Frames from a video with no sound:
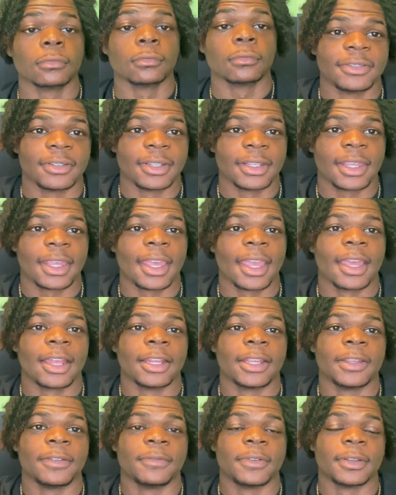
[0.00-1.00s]
She can't
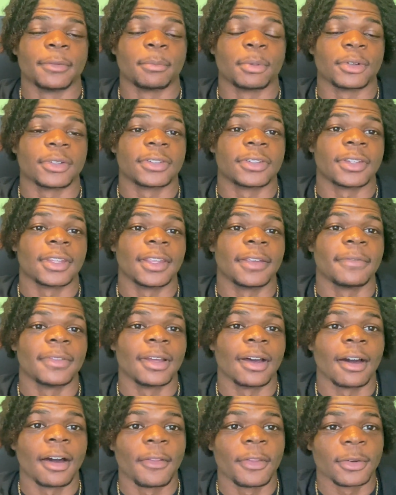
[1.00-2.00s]
even perceive
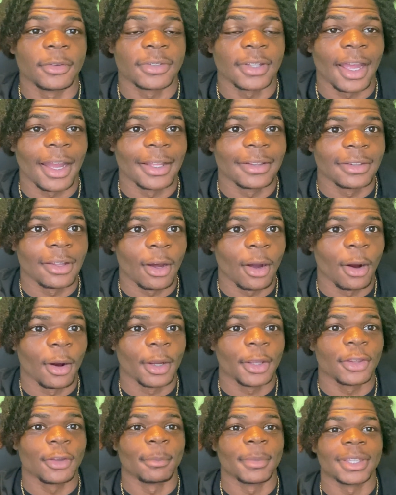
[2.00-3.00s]
the other side's
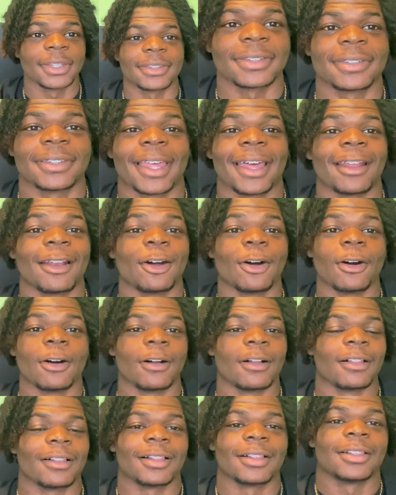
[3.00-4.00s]
argument at
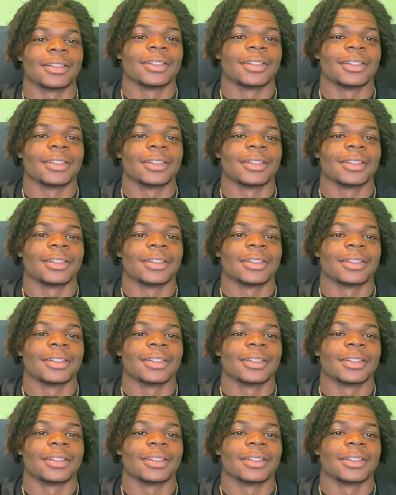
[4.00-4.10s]
all.